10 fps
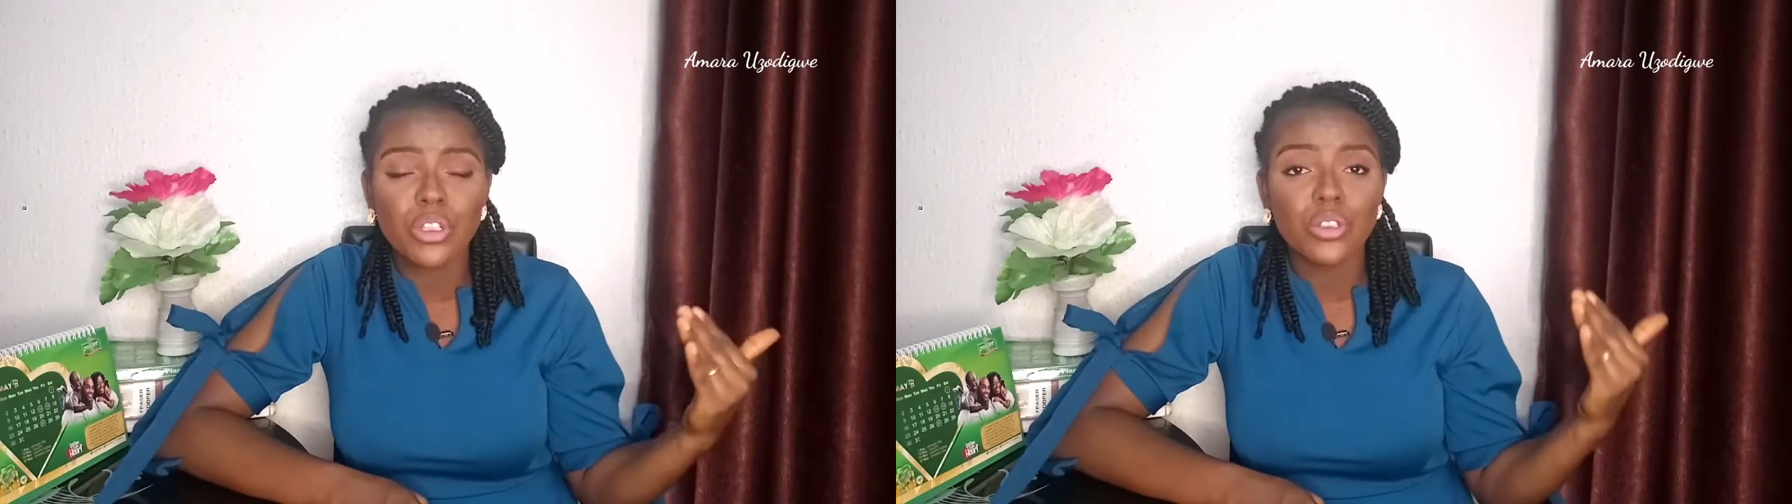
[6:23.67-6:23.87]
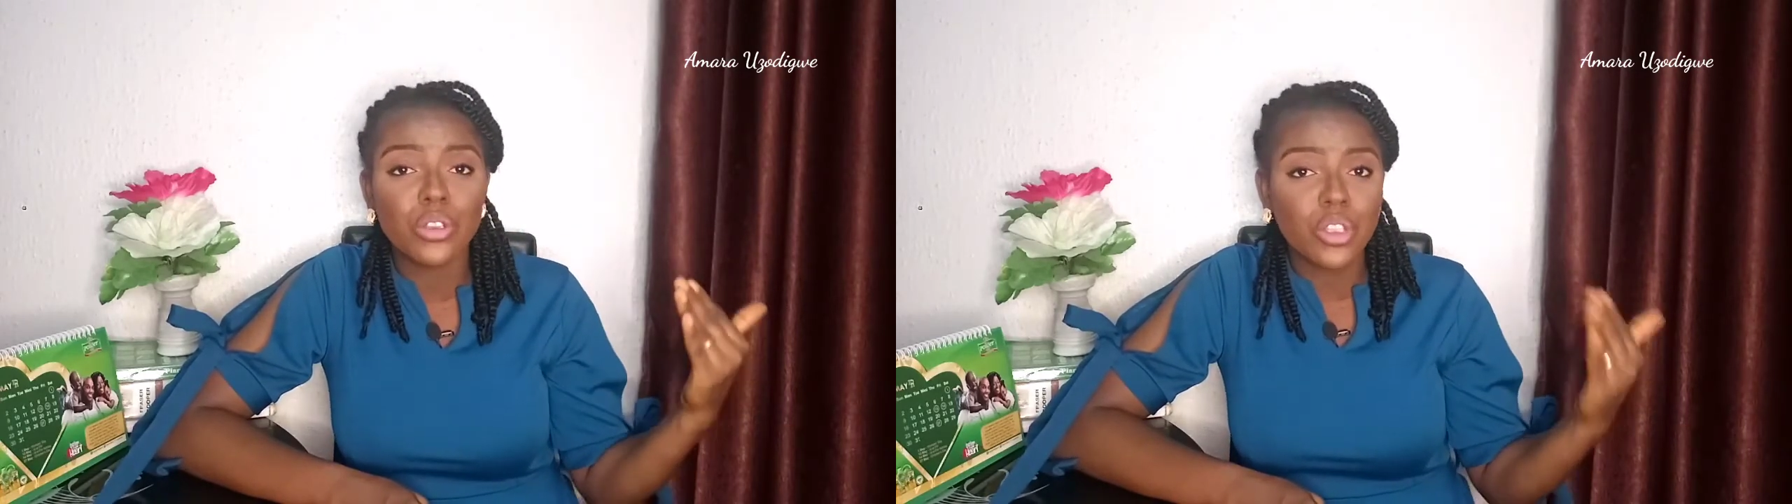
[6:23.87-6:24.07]

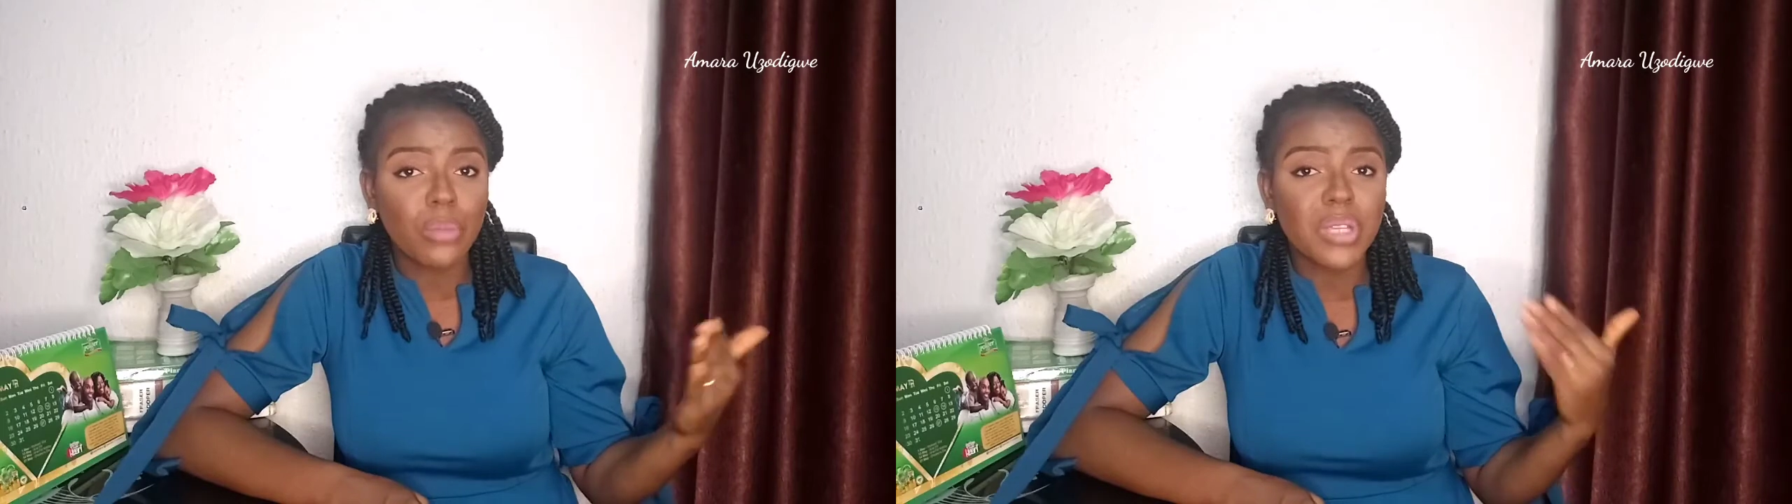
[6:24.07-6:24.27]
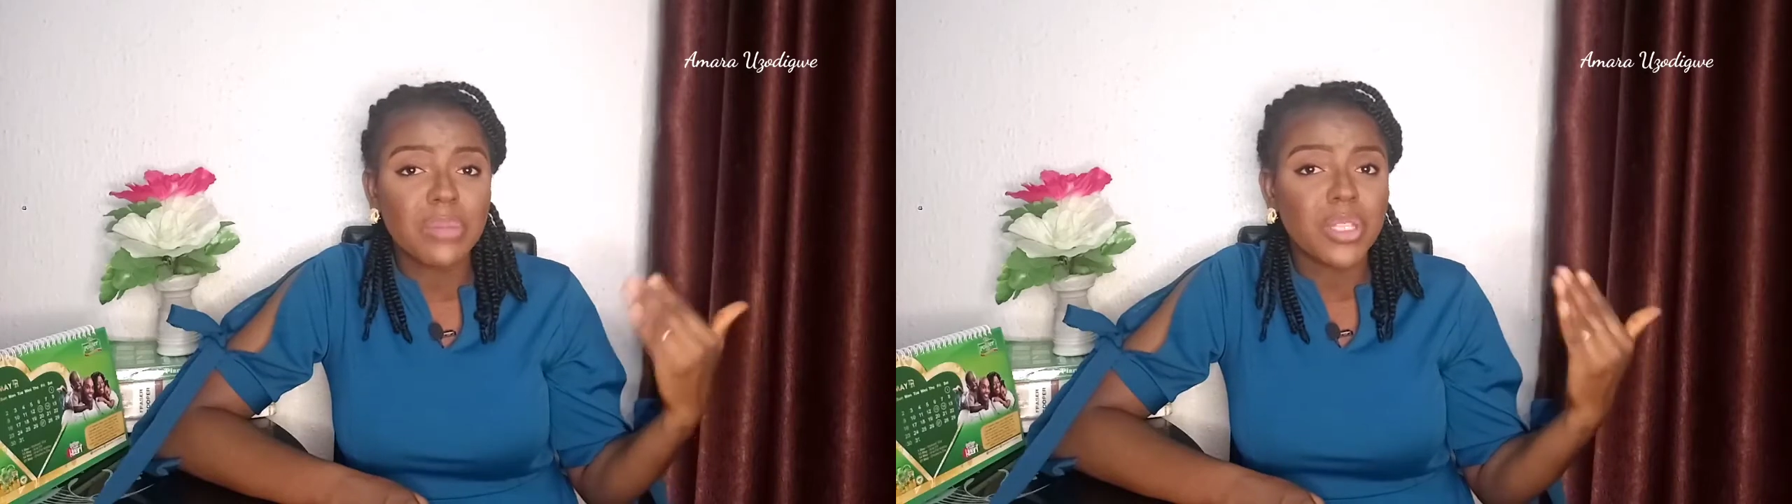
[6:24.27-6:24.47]

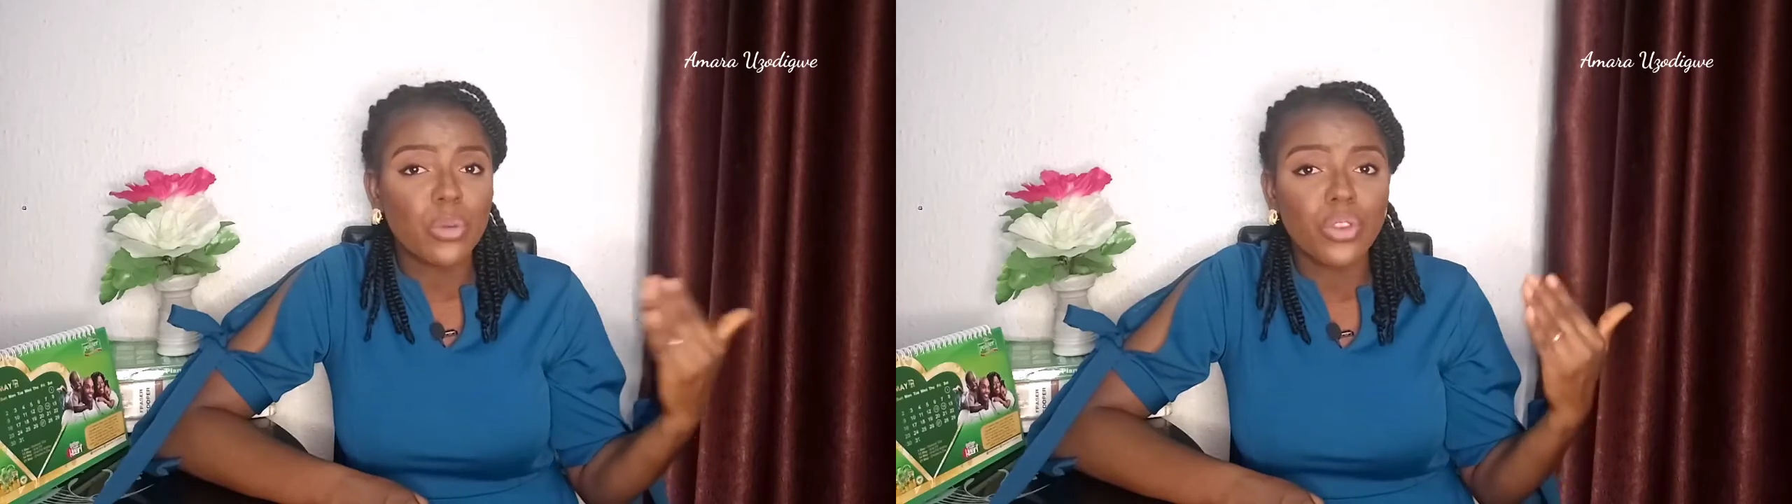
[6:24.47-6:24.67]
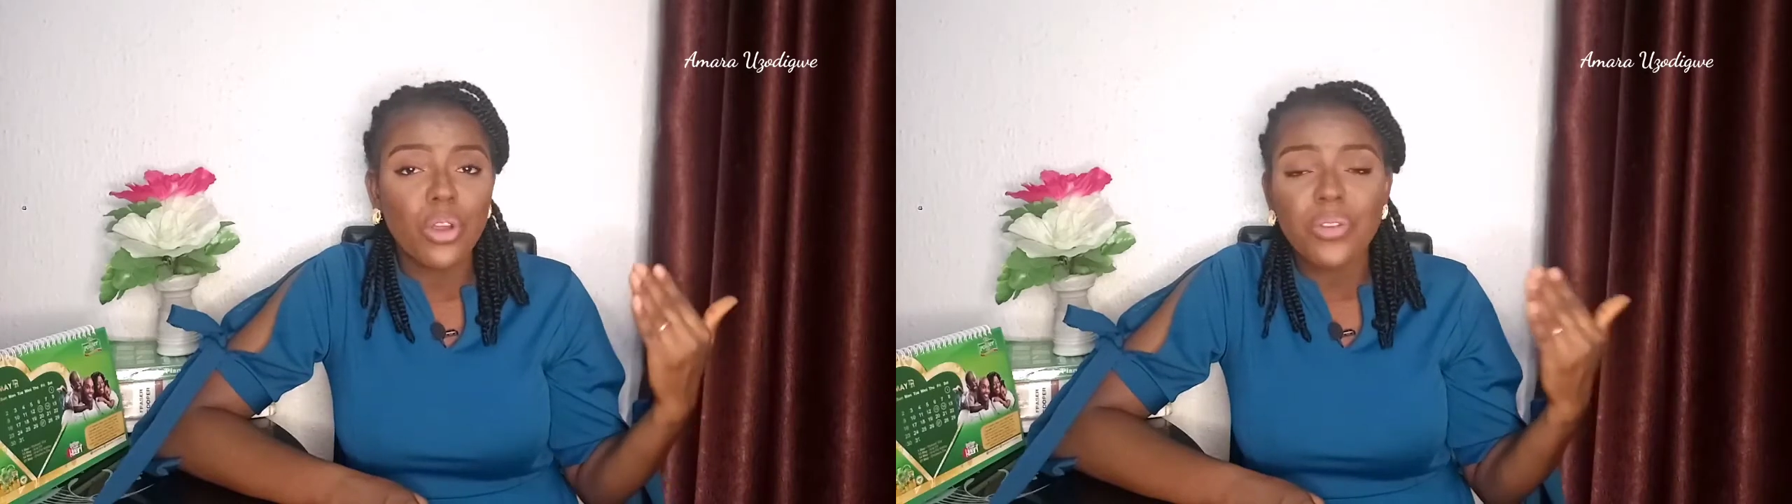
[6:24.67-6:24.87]
Sometimes they
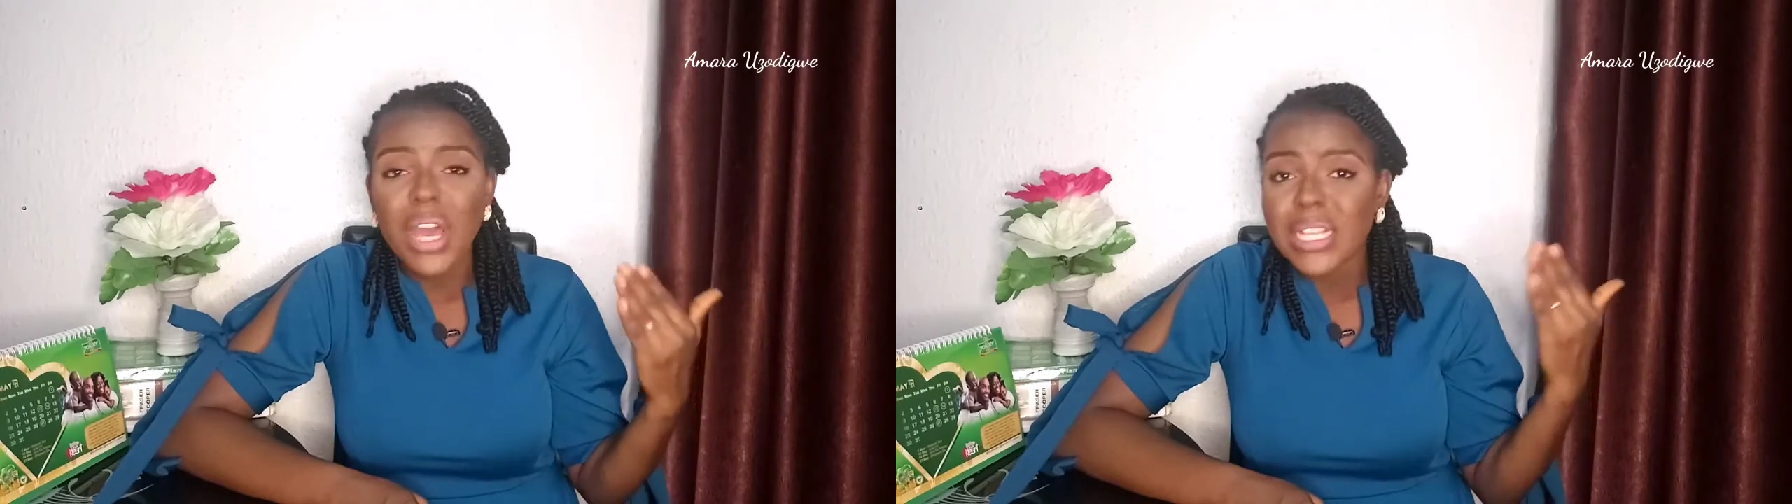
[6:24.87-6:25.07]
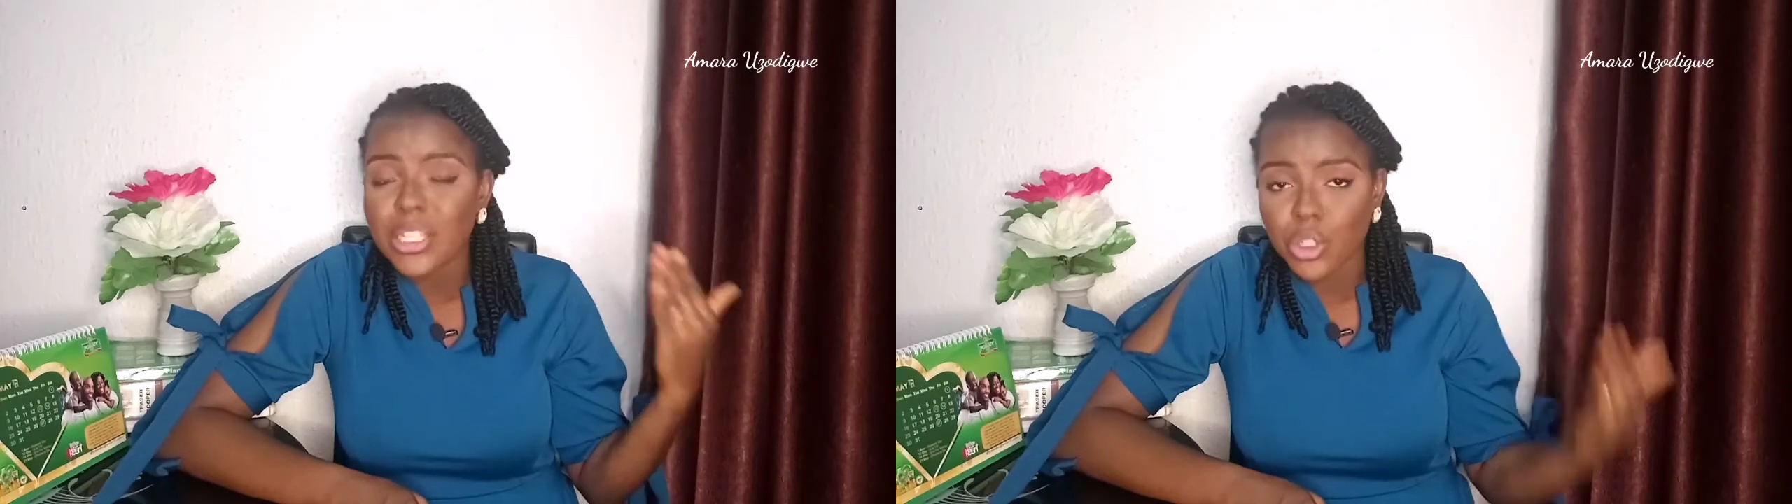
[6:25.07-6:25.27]
will not
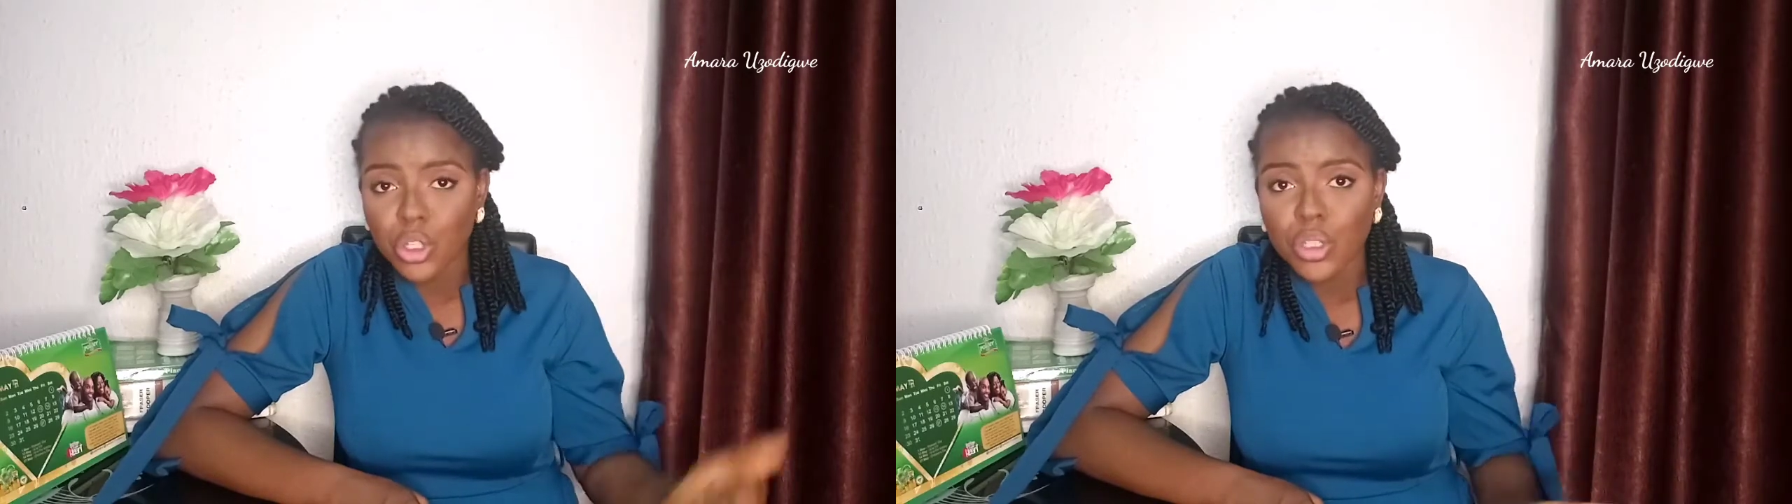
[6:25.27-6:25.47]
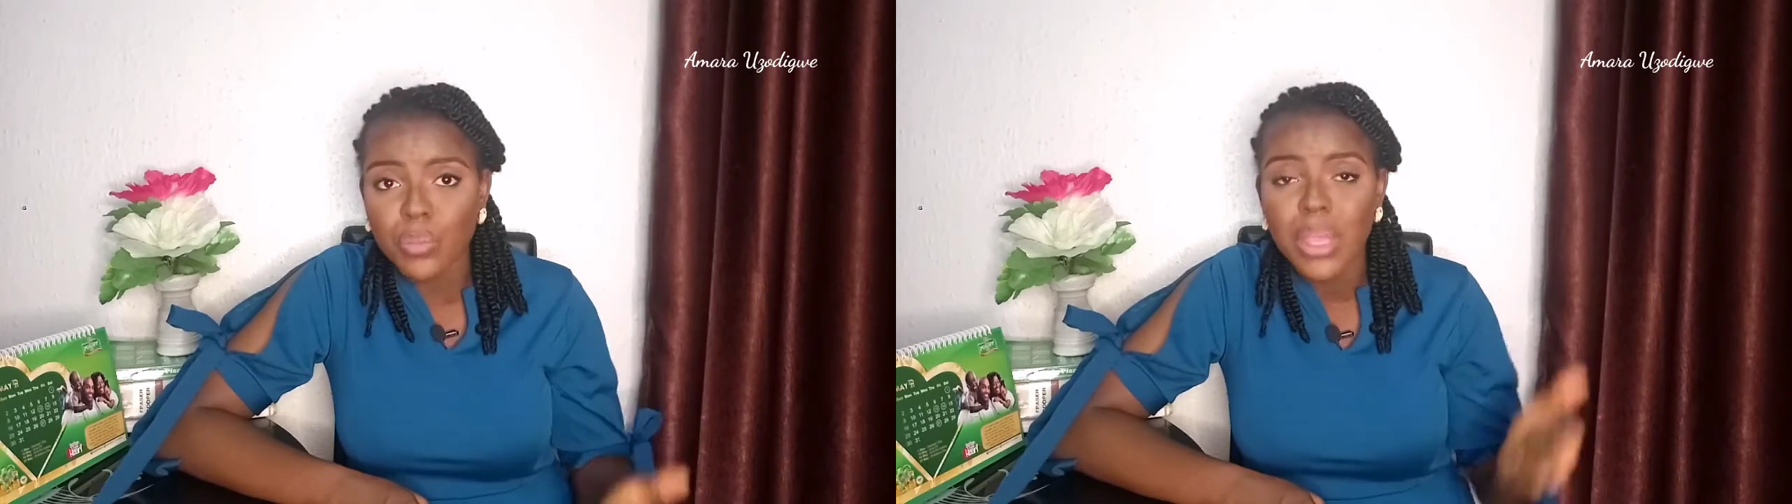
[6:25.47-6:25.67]
write
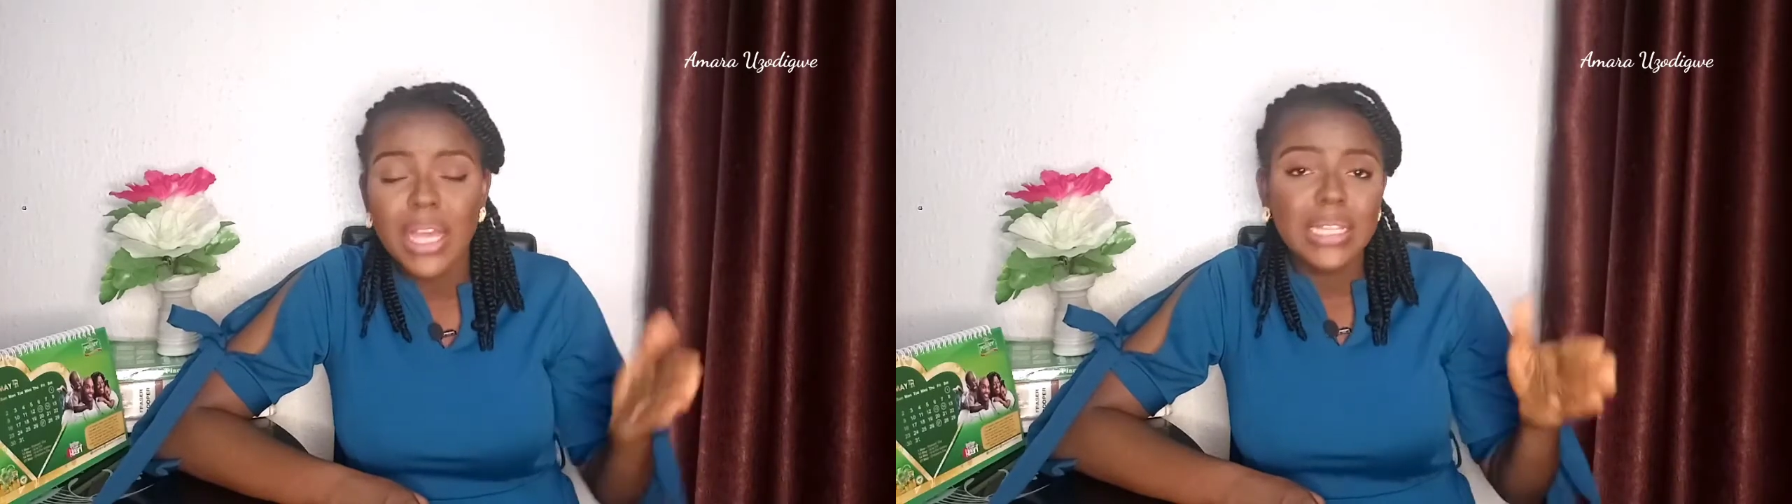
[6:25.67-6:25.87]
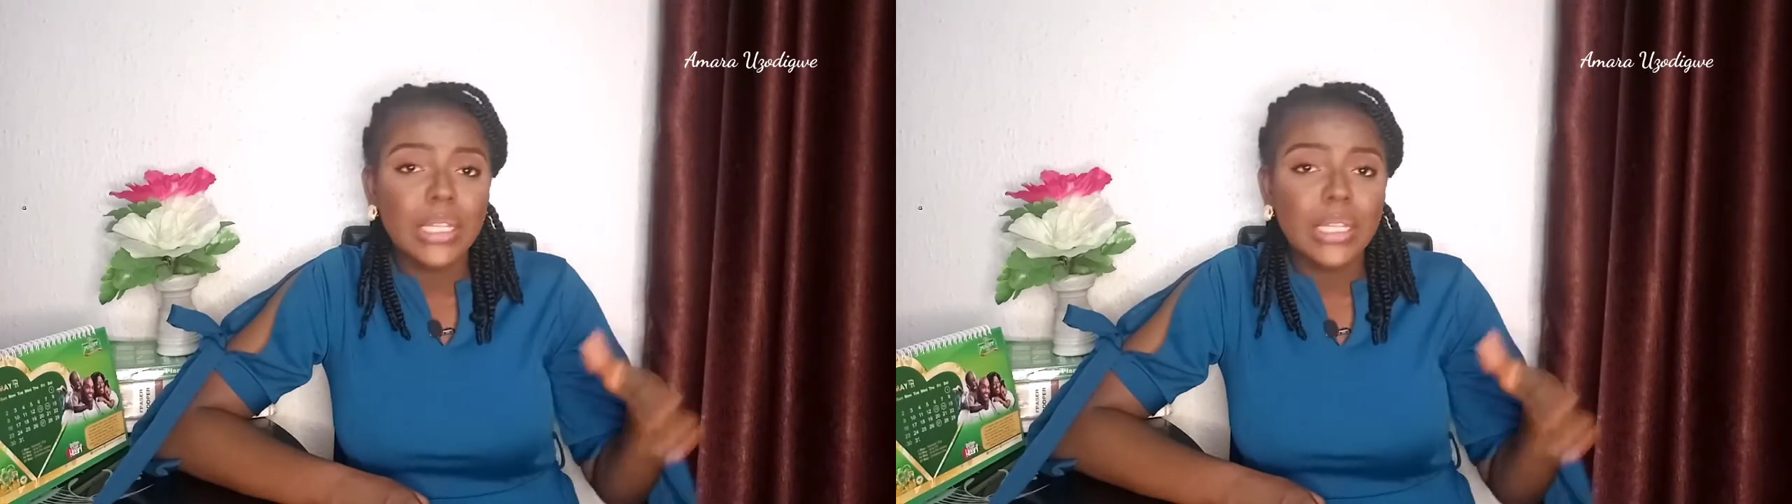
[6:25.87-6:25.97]
sodium,